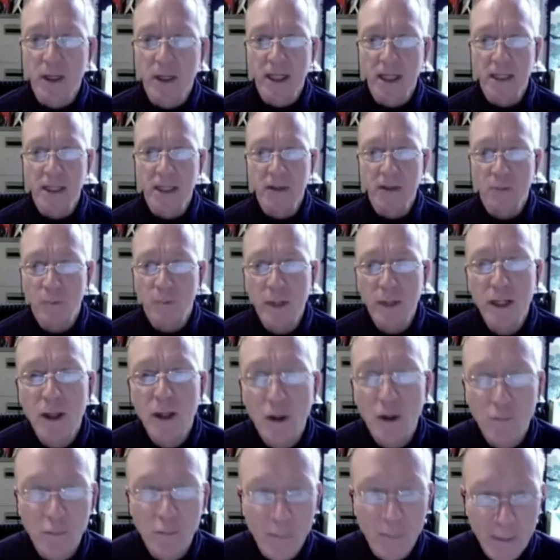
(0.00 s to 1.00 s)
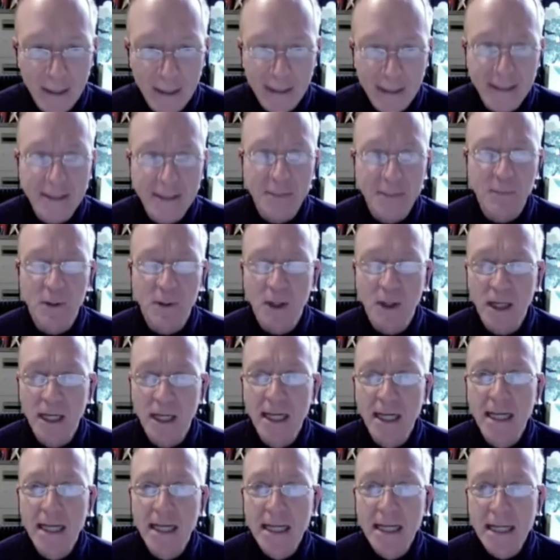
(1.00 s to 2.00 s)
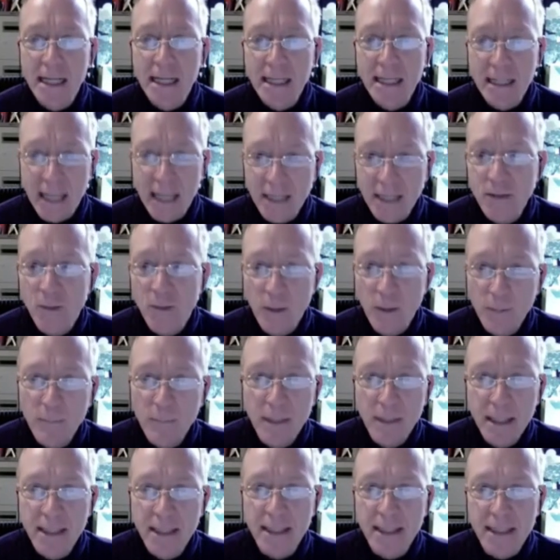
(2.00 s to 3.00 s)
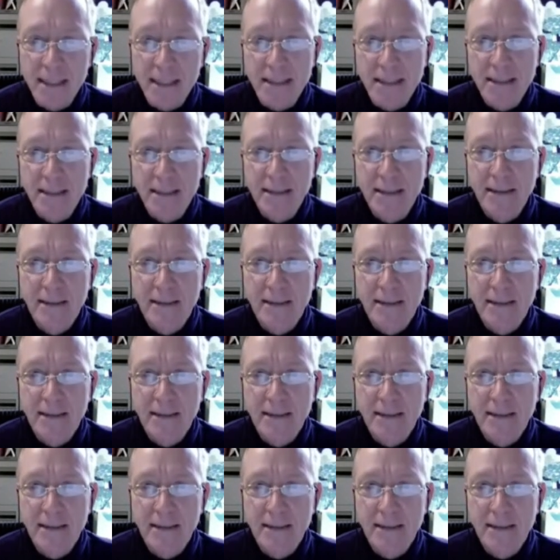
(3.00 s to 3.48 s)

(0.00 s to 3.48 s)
And as we know from reading this book, that's what a myth is.